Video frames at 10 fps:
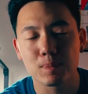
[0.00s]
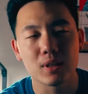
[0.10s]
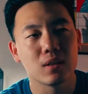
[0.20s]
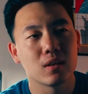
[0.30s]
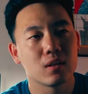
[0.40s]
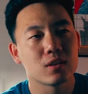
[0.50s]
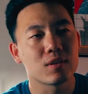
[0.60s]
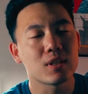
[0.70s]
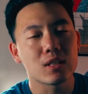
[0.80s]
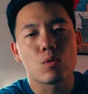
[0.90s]
But
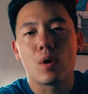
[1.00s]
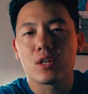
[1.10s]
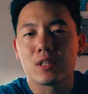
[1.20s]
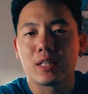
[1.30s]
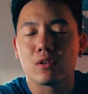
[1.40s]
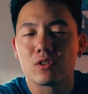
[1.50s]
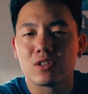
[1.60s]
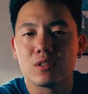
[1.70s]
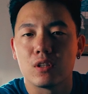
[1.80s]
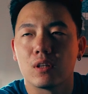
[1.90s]
sometimes I watch like
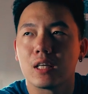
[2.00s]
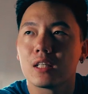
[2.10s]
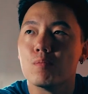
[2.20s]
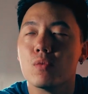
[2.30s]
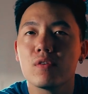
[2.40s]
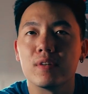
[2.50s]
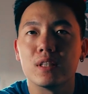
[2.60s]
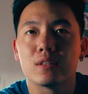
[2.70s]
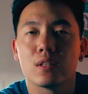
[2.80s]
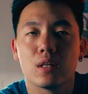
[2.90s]
those, like in
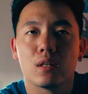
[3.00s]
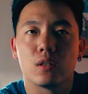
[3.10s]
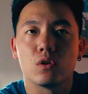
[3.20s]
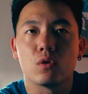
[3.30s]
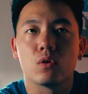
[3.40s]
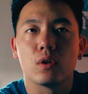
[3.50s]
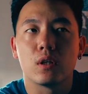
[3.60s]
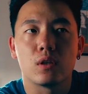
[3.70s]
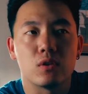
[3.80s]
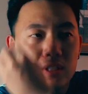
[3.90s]
movies, you
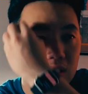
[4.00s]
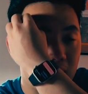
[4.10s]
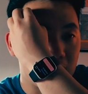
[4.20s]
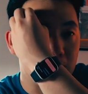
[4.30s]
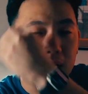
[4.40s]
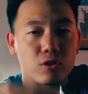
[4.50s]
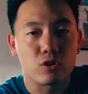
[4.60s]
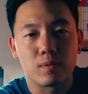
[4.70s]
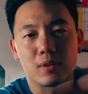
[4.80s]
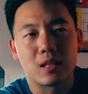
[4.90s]
see like a
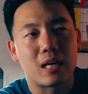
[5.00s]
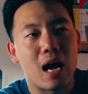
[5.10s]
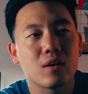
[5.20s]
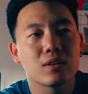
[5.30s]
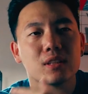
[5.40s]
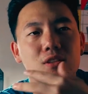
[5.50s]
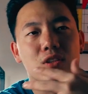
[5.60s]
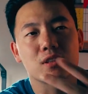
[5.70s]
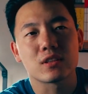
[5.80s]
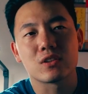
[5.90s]
bedroom and you're like, how does it
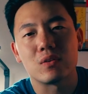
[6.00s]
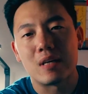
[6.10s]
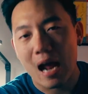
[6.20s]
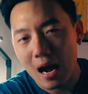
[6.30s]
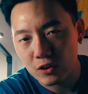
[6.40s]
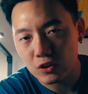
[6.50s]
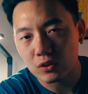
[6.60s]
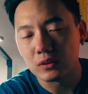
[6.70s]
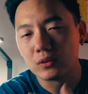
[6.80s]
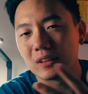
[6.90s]
just look so
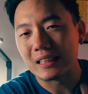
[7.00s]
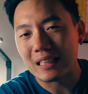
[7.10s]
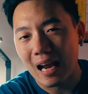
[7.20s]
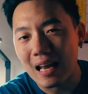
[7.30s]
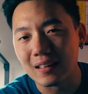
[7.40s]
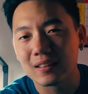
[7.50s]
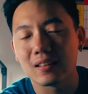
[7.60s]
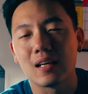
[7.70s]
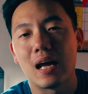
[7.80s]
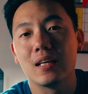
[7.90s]
natural and
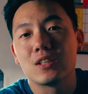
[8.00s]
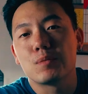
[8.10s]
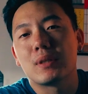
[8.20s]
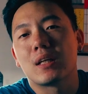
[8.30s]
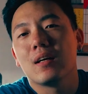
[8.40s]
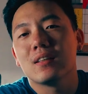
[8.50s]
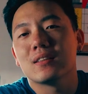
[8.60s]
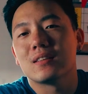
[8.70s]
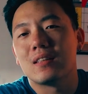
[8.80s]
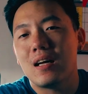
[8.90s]
organic? And it's
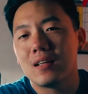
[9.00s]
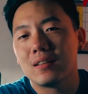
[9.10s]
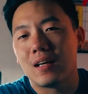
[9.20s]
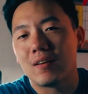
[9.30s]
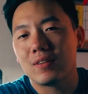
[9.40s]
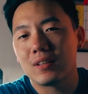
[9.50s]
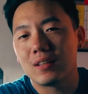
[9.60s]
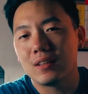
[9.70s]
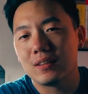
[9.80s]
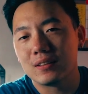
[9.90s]
because not
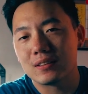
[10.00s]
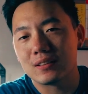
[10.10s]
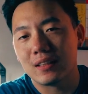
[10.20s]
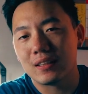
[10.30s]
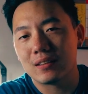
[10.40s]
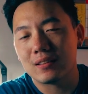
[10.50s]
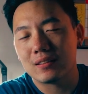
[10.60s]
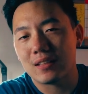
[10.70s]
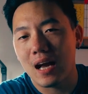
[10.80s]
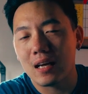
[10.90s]
everything is like
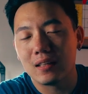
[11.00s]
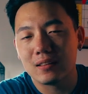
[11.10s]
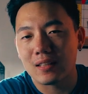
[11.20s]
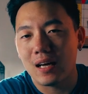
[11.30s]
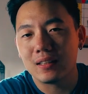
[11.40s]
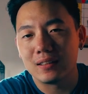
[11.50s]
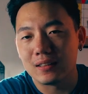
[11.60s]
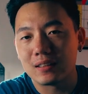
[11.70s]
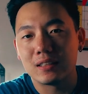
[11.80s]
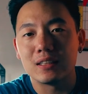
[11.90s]
tidied
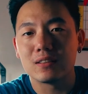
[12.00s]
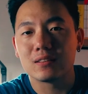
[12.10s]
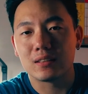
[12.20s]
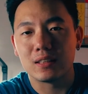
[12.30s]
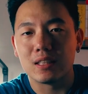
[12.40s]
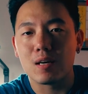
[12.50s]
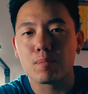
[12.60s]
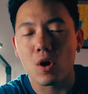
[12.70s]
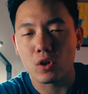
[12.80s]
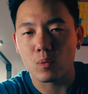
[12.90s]
and cleaned
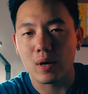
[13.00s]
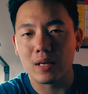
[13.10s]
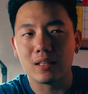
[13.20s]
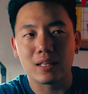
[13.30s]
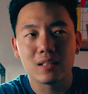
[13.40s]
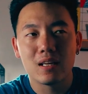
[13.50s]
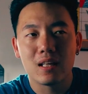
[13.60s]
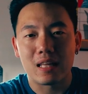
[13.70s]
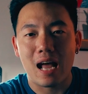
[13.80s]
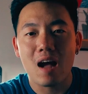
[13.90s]
up all the way. Like
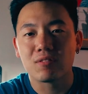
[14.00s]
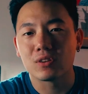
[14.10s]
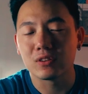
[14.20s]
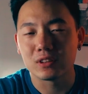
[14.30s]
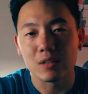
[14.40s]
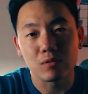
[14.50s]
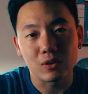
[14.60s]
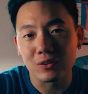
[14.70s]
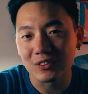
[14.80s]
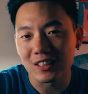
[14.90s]
they have some
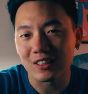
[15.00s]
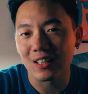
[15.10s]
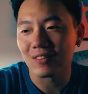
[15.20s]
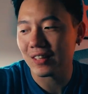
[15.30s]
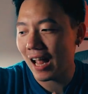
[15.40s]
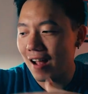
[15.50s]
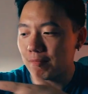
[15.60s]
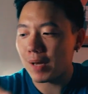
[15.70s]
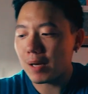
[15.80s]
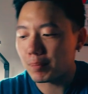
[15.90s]
clothes on the ground, or they
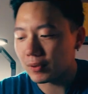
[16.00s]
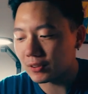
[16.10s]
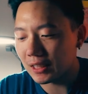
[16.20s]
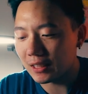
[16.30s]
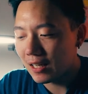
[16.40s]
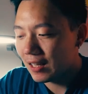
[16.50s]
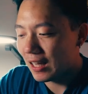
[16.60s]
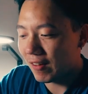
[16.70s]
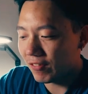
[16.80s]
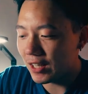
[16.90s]
have papers, like
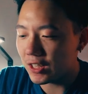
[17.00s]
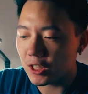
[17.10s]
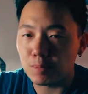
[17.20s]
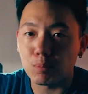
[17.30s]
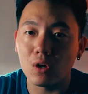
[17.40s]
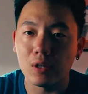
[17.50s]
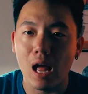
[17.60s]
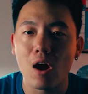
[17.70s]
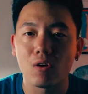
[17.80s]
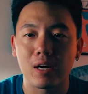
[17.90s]
they have things sprawled
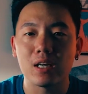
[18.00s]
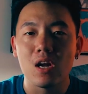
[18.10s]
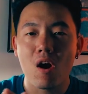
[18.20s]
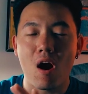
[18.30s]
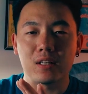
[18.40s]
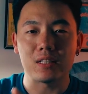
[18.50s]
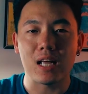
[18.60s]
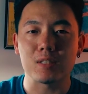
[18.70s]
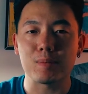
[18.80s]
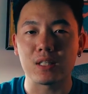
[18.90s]
out right on the
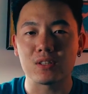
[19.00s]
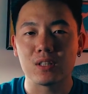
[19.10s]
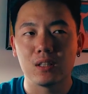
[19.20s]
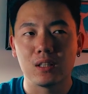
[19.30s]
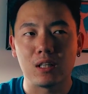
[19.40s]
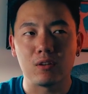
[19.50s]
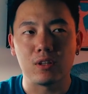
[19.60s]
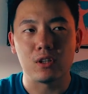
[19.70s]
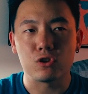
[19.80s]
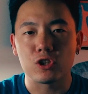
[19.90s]
desk, because
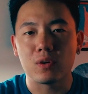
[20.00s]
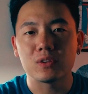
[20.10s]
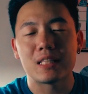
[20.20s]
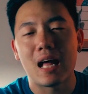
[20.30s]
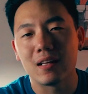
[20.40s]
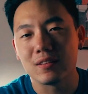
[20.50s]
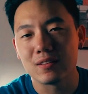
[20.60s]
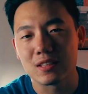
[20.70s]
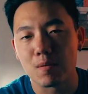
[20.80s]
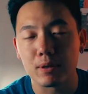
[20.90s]
it shows
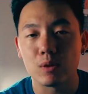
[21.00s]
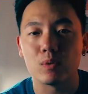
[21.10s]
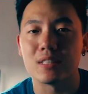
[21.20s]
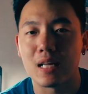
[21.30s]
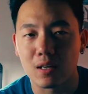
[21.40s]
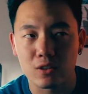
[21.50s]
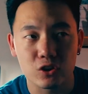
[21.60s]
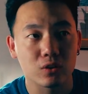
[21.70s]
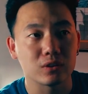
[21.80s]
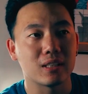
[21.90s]
that somebody was there. It
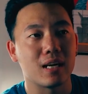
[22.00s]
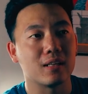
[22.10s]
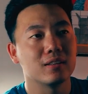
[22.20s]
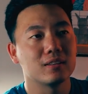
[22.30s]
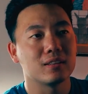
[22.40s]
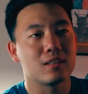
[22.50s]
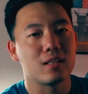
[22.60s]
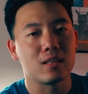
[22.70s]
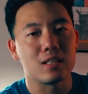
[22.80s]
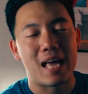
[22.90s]
shows that
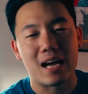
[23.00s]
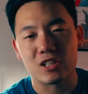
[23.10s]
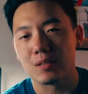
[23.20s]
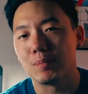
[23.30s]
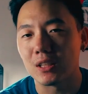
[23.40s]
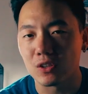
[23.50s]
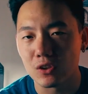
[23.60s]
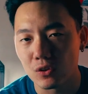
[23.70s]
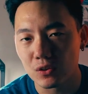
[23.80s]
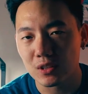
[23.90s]
it's actually being
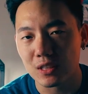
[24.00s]
used.